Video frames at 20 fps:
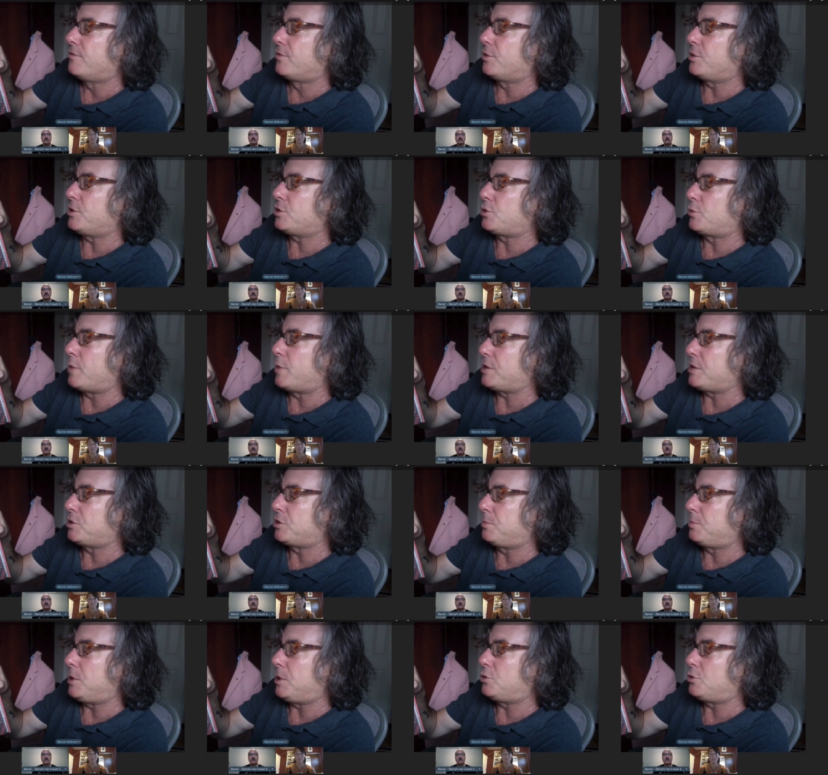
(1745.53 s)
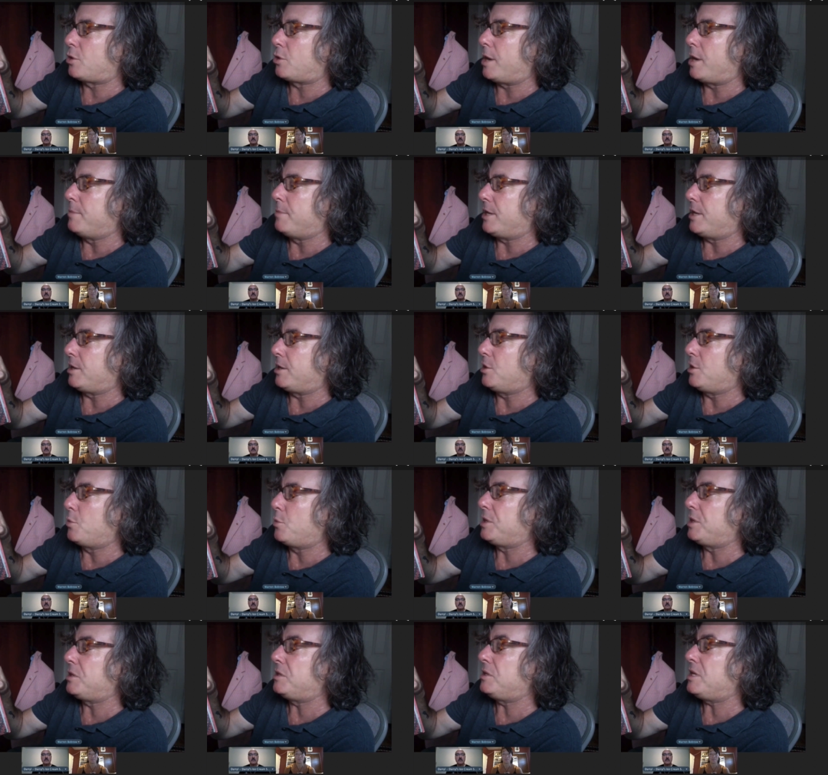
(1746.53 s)
For this recipe, try making
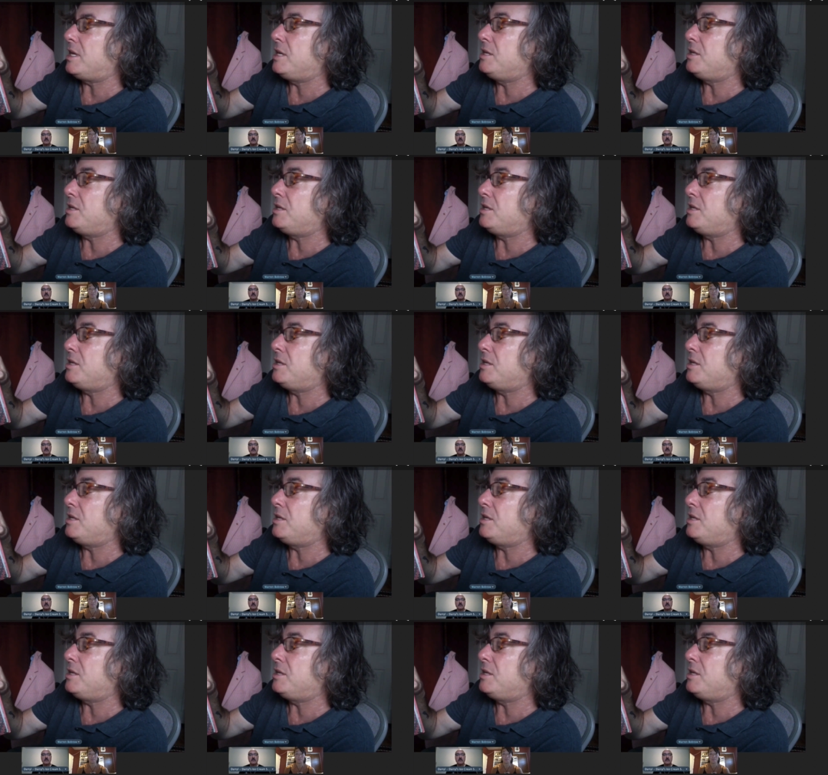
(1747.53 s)
it with an